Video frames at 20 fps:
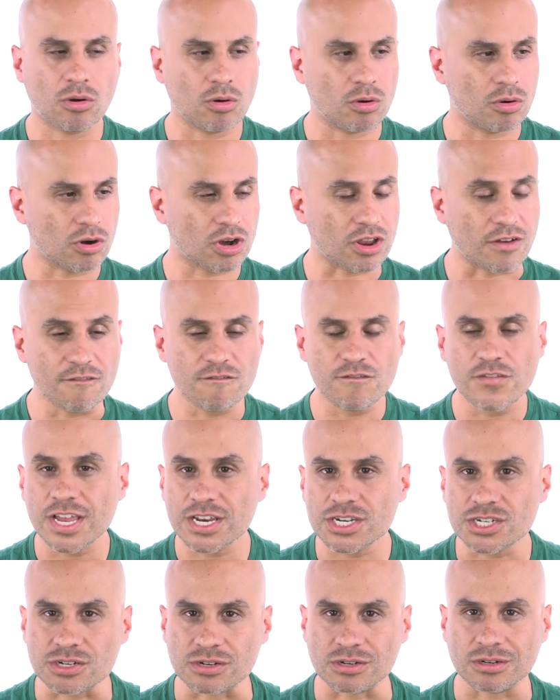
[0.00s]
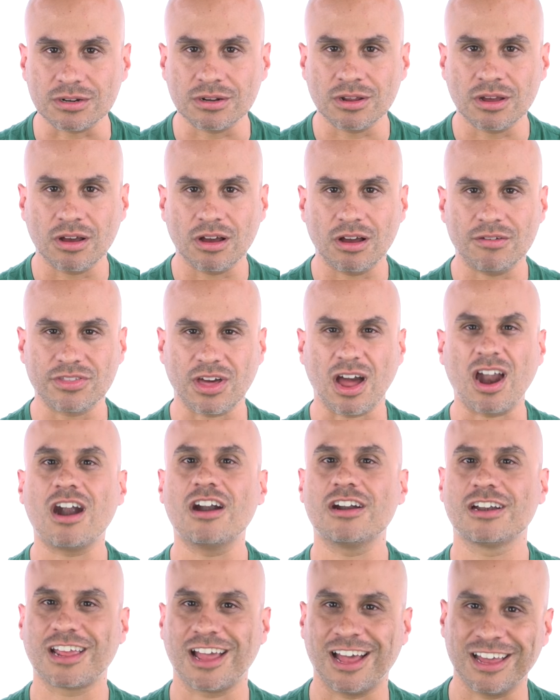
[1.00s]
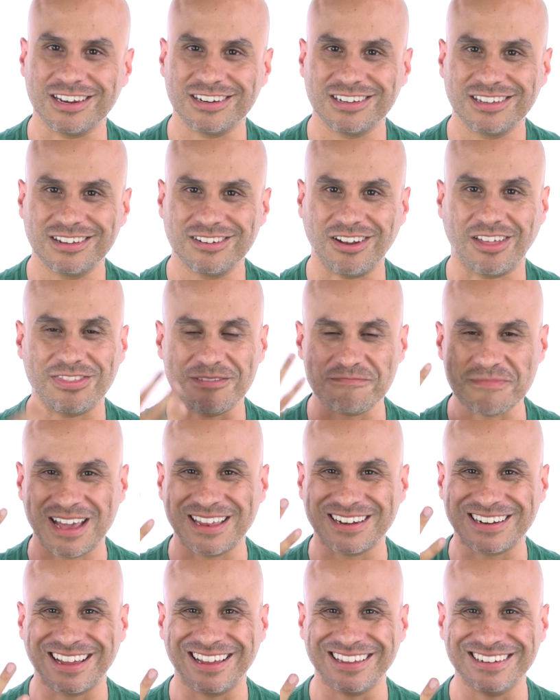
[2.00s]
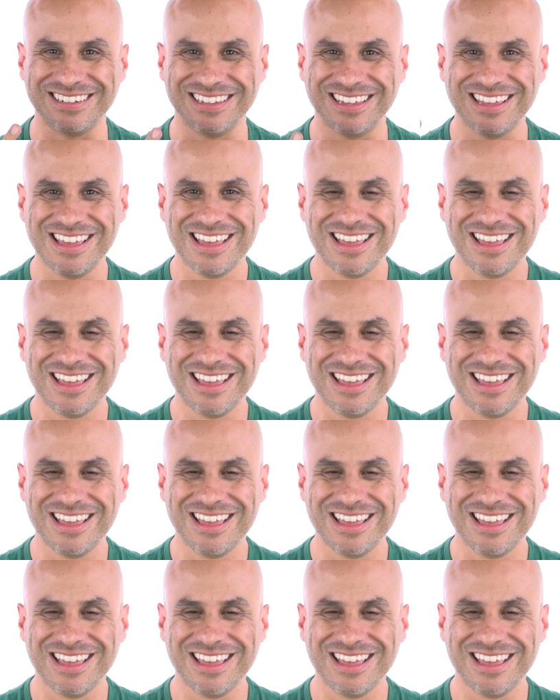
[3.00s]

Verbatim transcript: or conviction of the heart kind, not the mind kind.